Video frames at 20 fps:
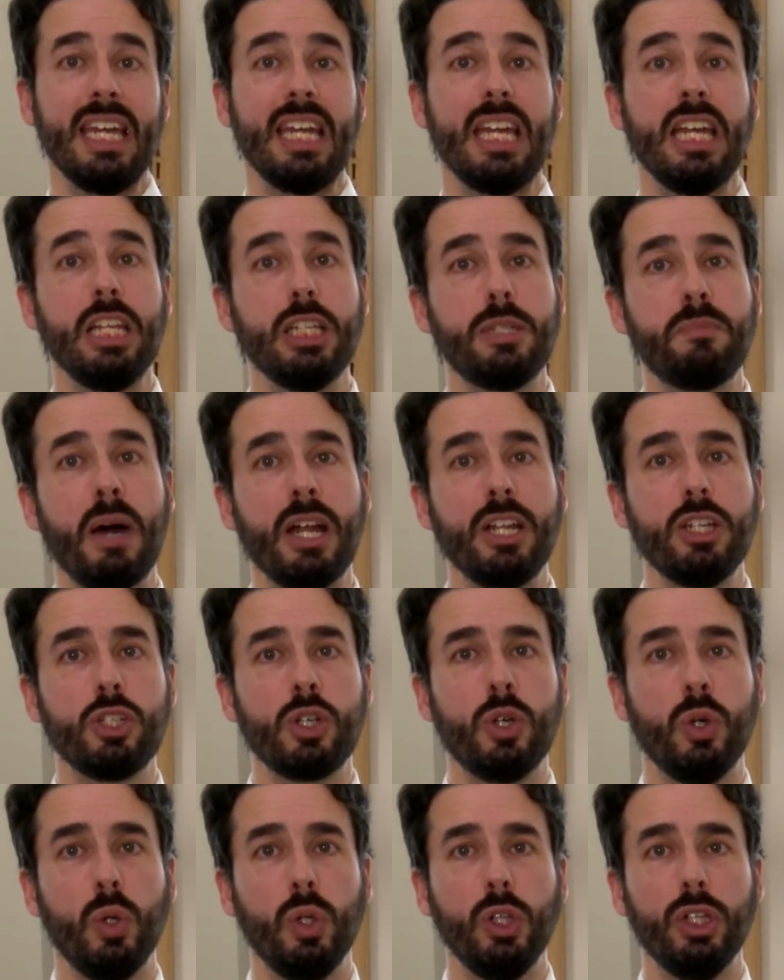in Spanish
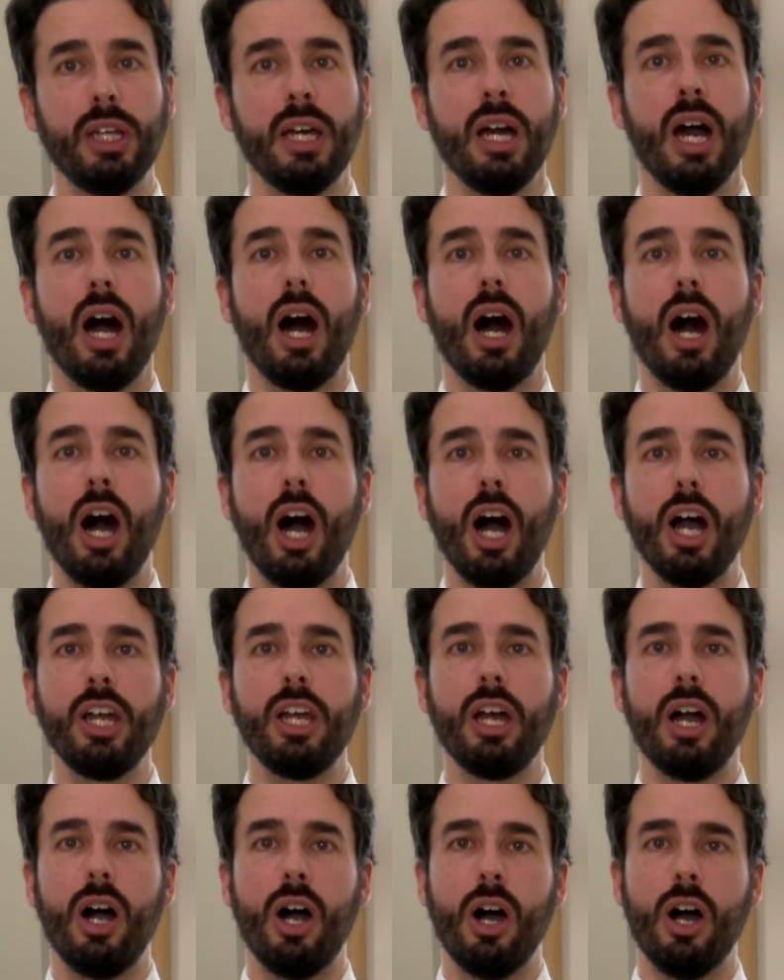called
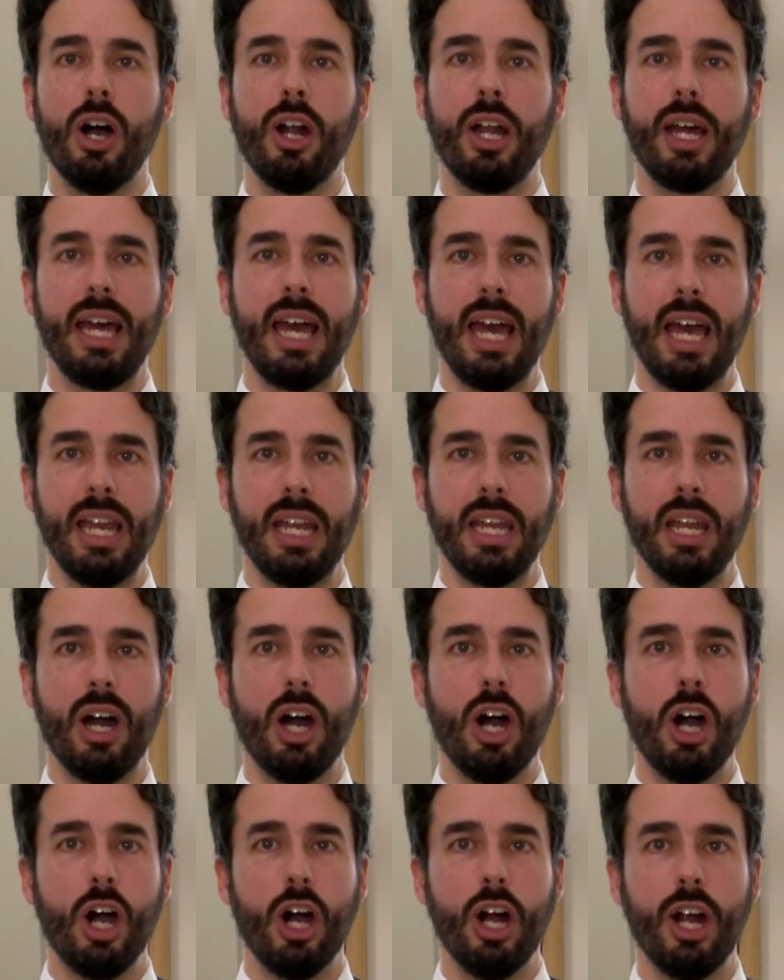
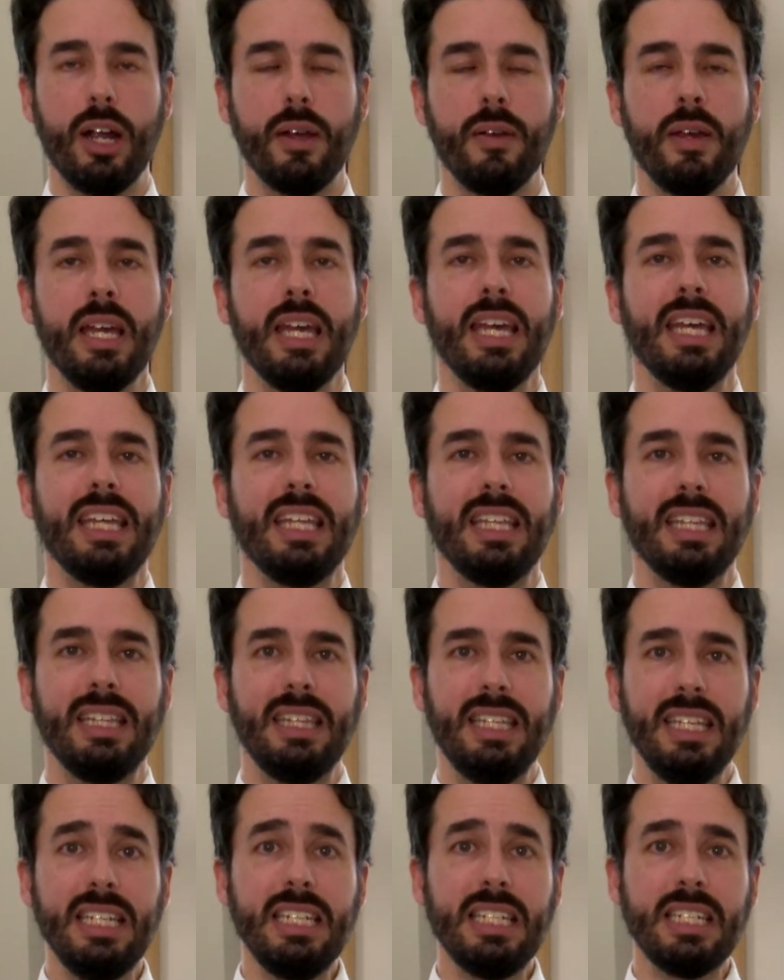IRNR.
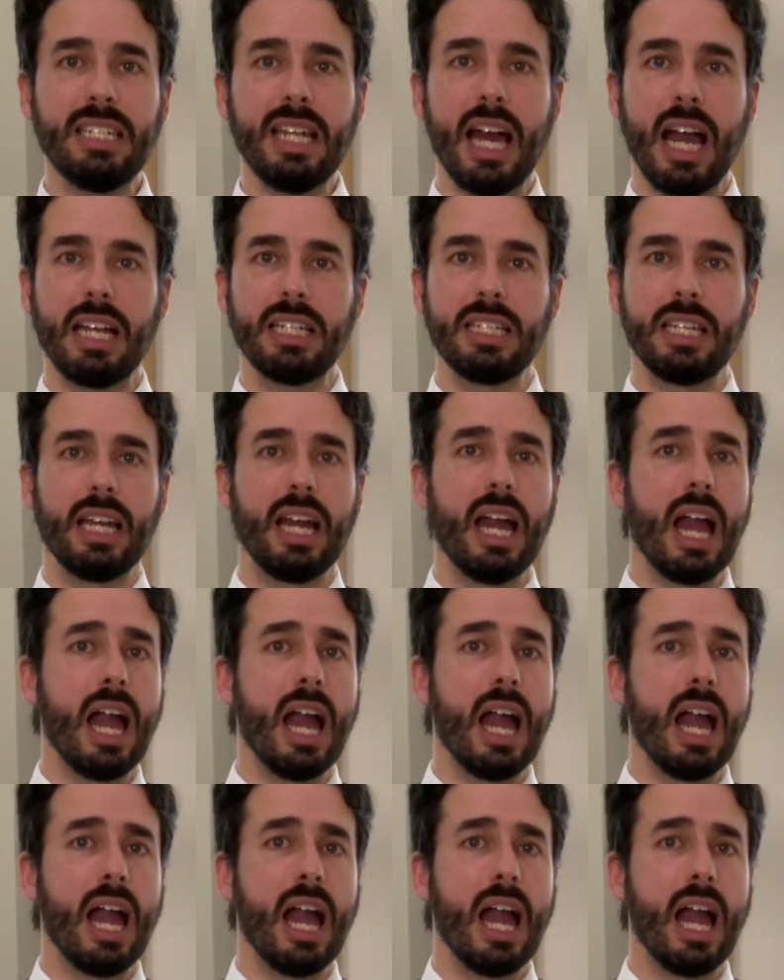This tax